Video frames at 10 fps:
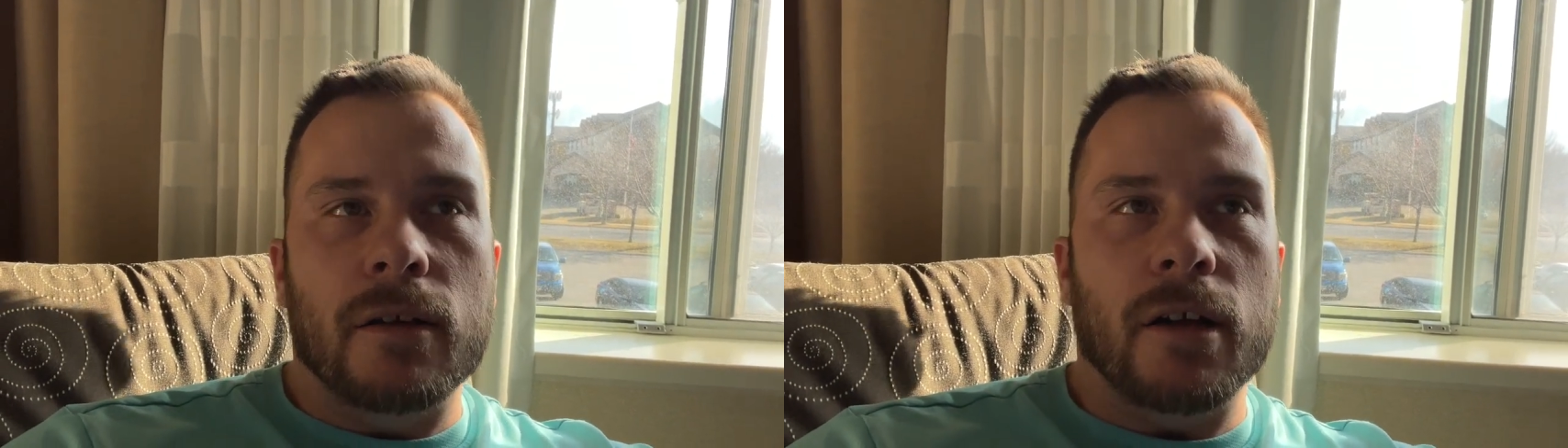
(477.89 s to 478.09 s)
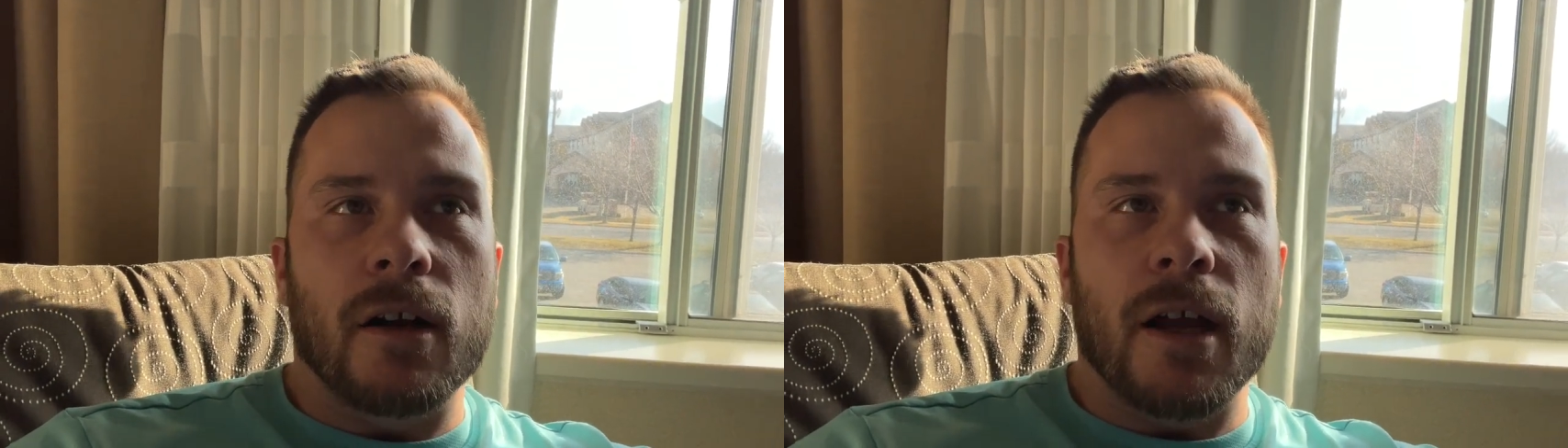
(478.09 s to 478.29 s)

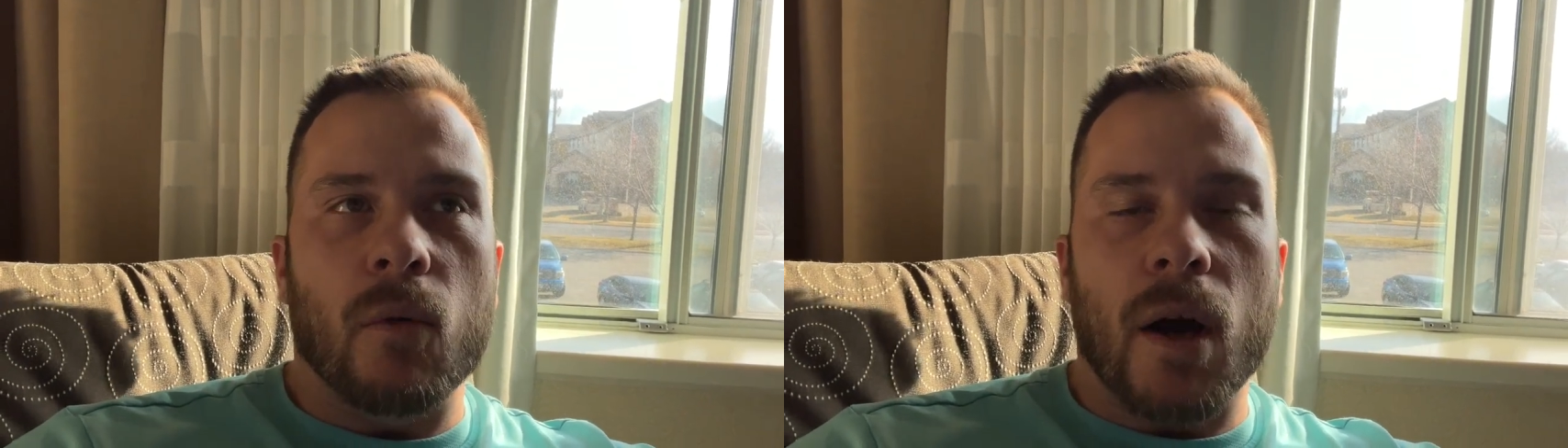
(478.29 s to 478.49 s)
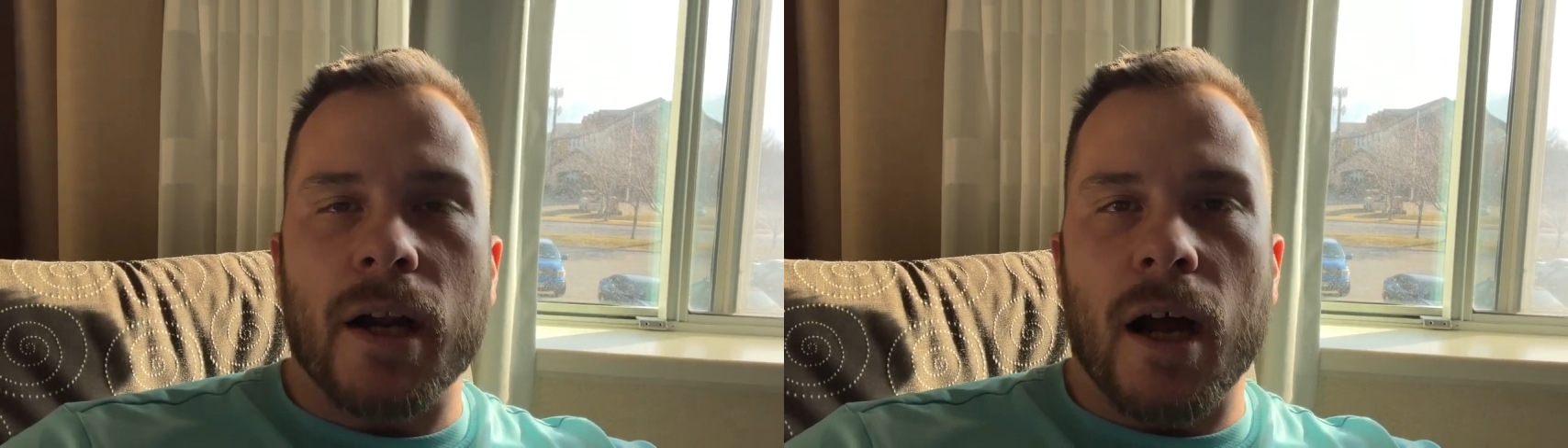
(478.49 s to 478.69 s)
you know, hey,
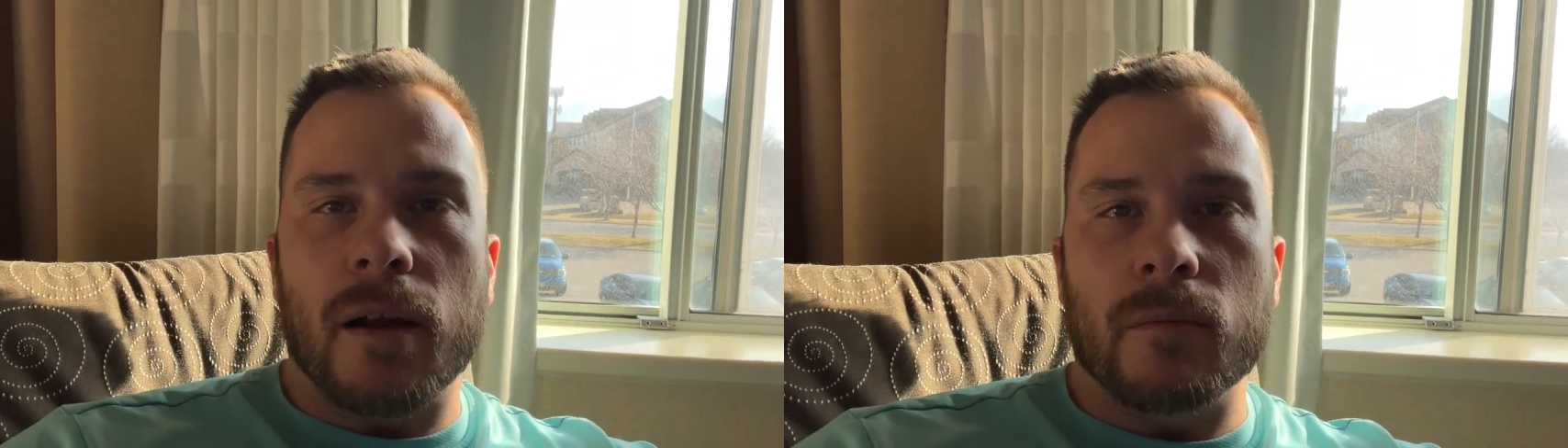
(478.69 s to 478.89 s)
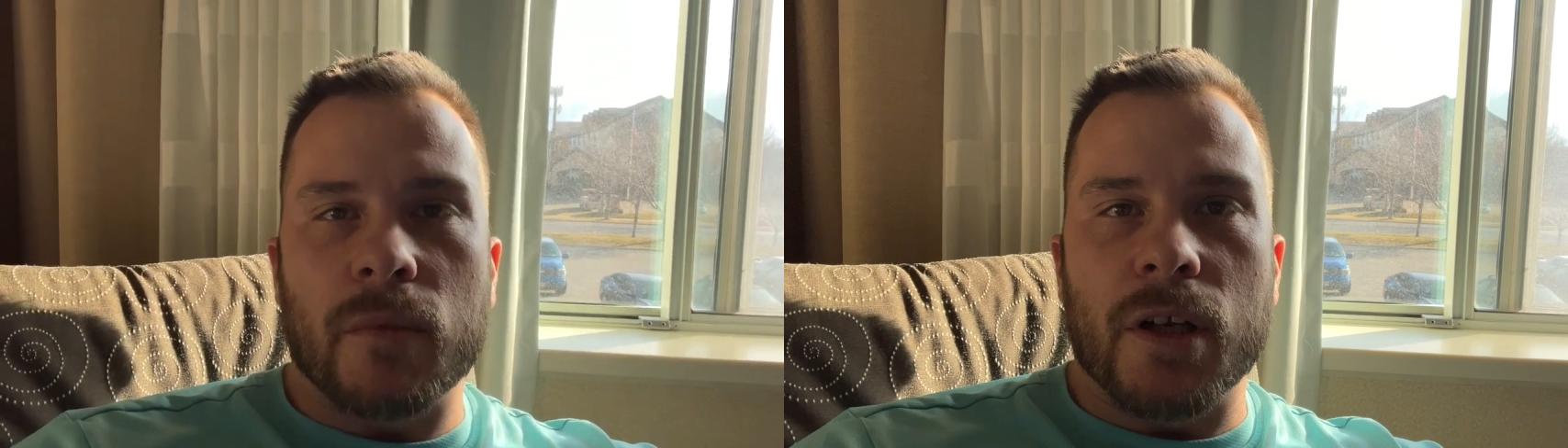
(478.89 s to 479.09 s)
why
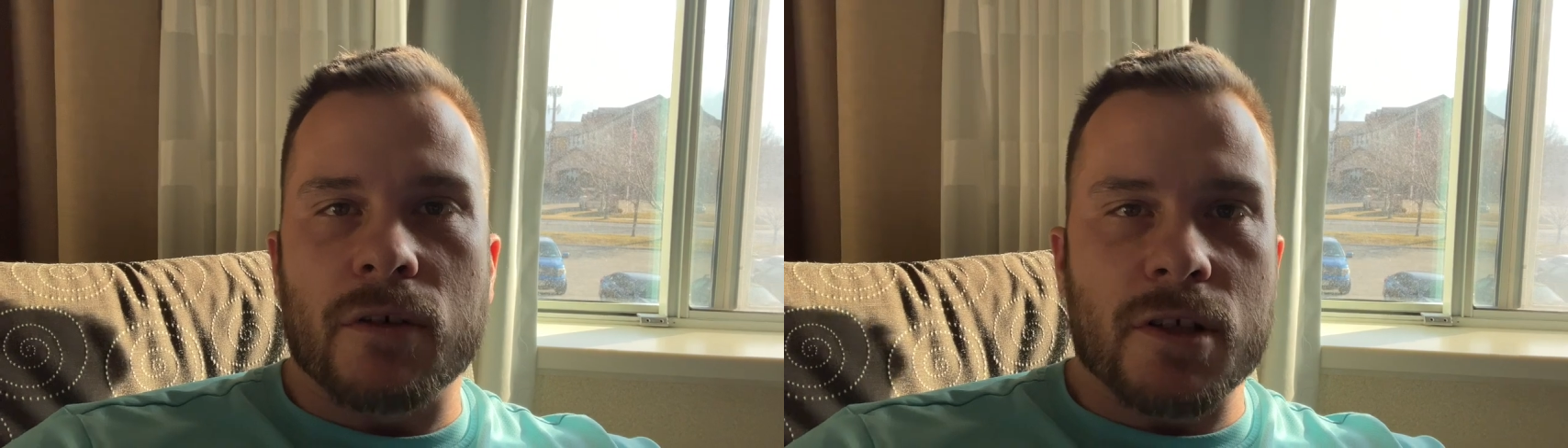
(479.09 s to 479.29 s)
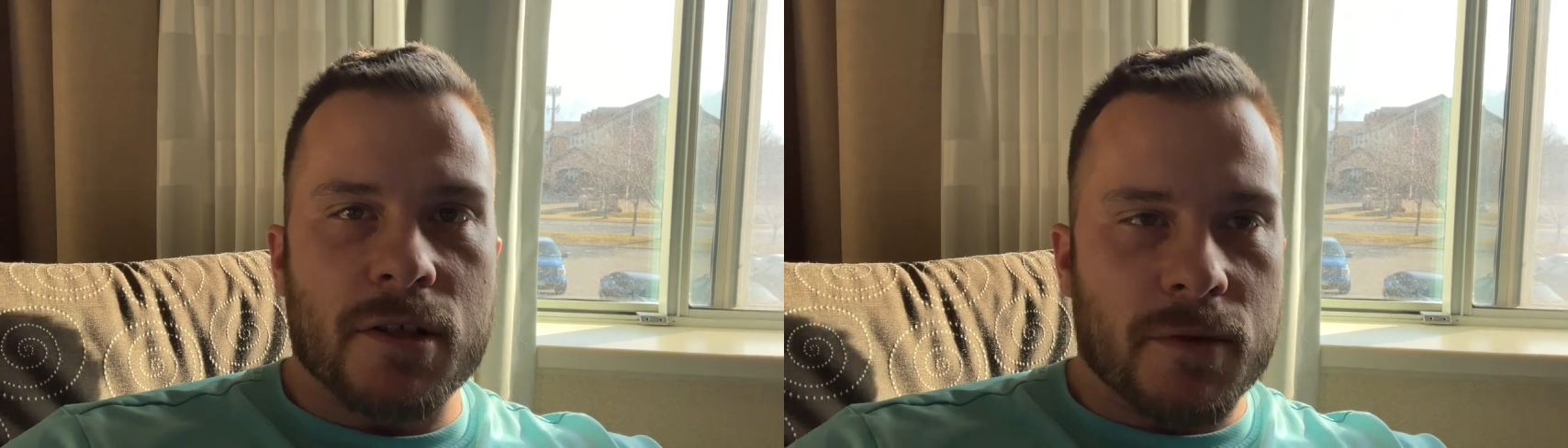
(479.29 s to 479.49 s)
not, you know,
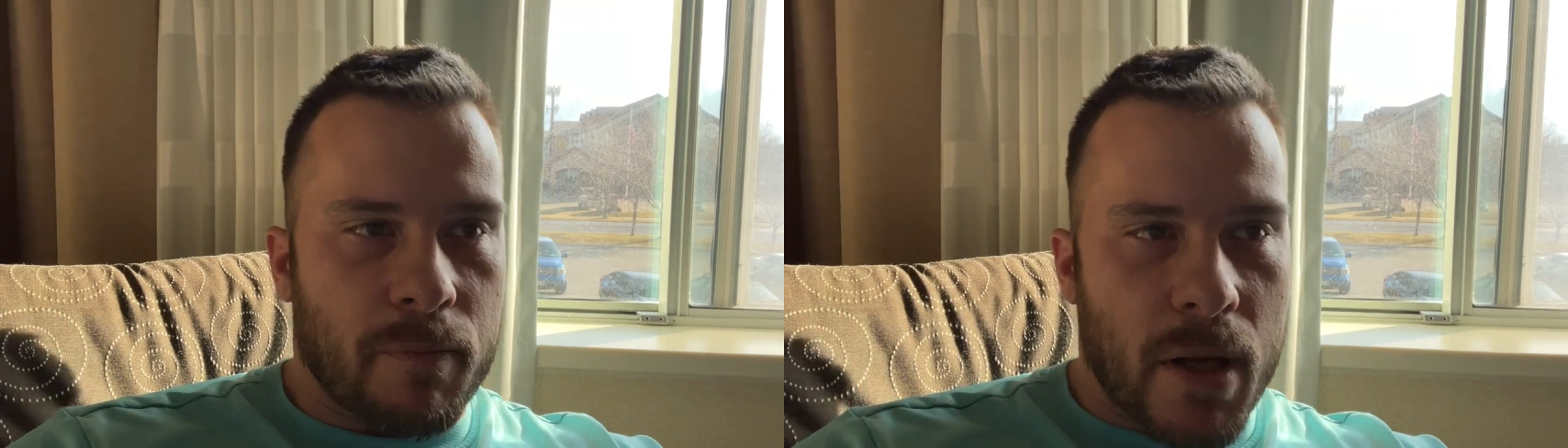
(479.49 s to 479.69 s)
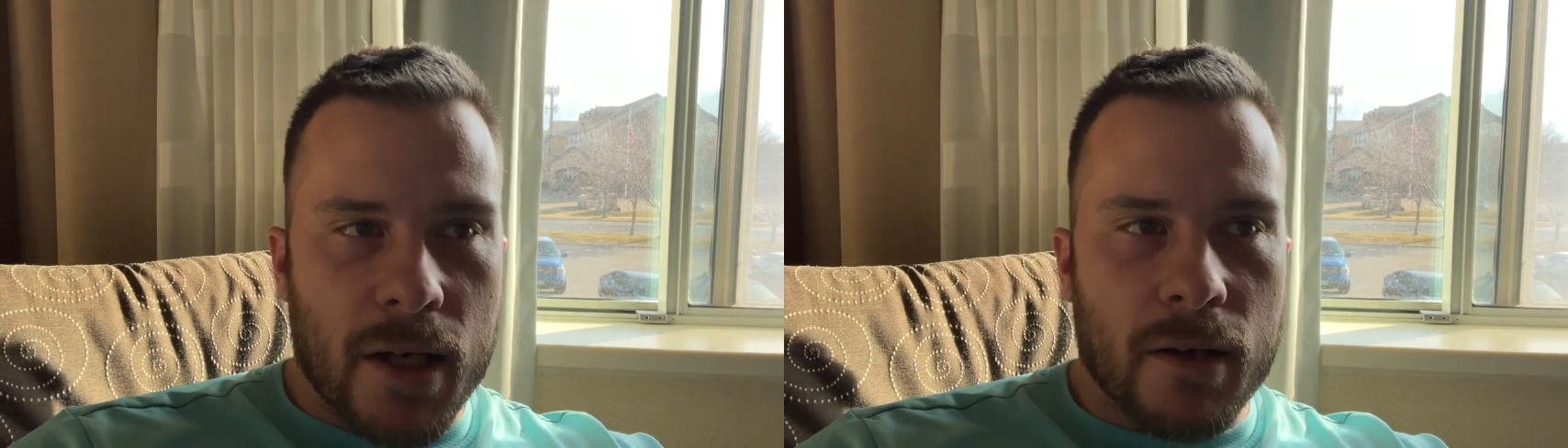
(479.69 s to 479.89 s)

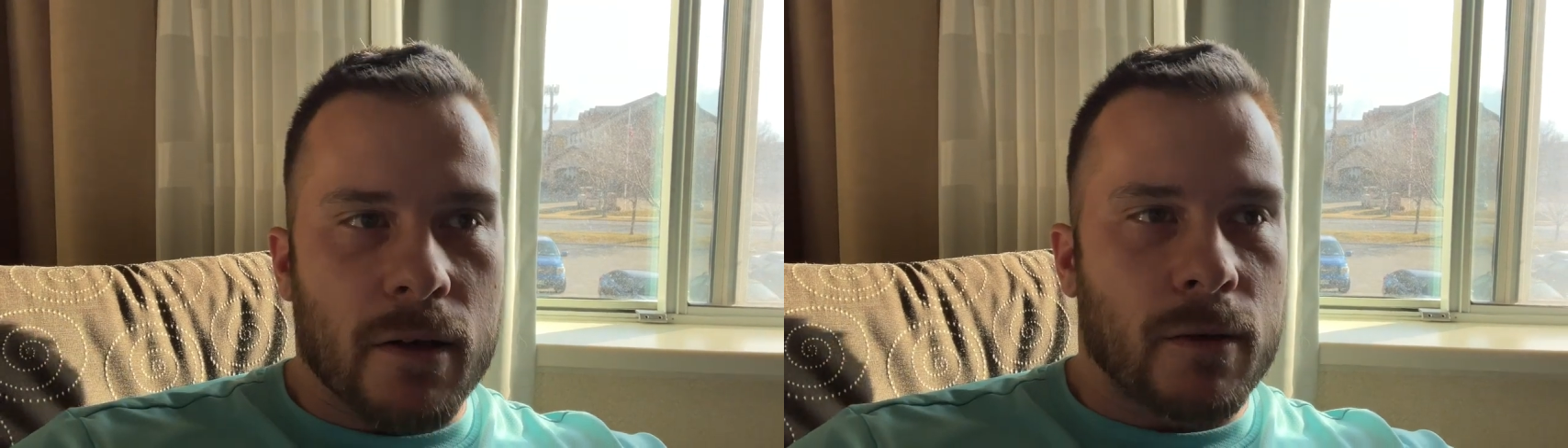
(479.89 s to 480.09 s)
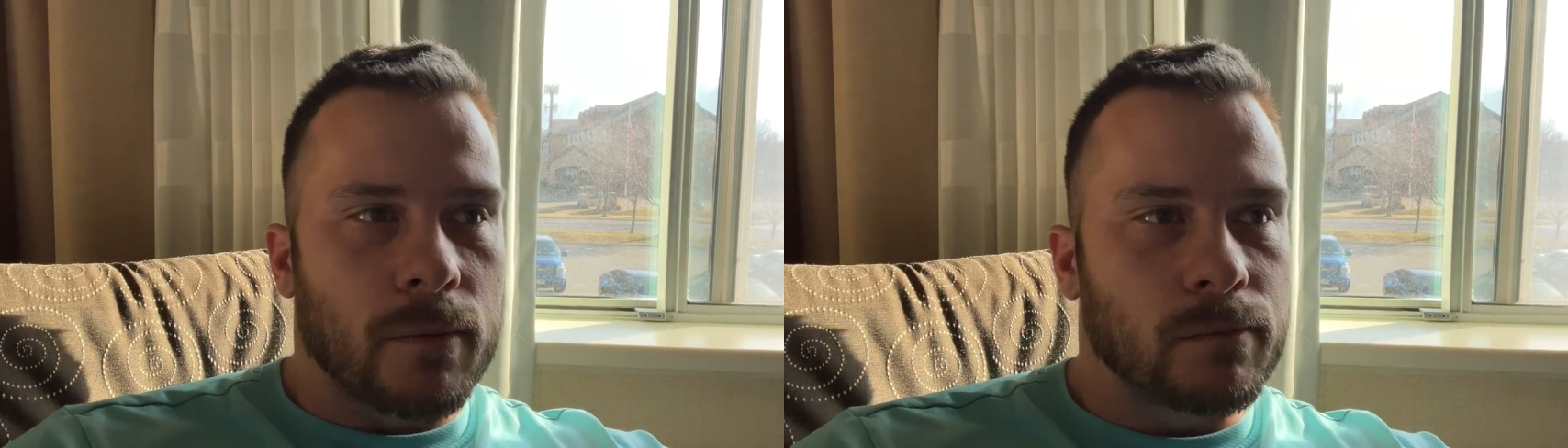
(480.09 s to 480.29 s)
spend